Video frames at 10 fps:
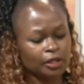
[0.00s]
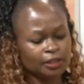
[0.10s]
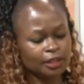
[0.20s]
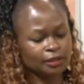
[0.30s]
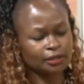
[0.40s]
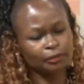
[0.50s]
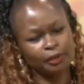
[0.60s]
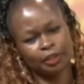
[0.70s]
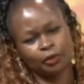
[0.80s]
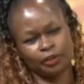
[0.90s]
You see,
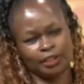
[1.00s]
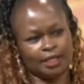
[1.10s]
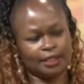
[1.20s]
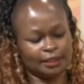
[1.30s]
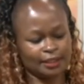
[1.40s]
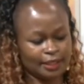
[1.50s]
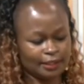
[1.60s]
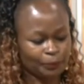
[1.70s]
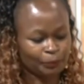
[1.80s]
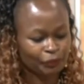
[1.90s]
somebody quoted and
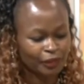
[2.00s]
said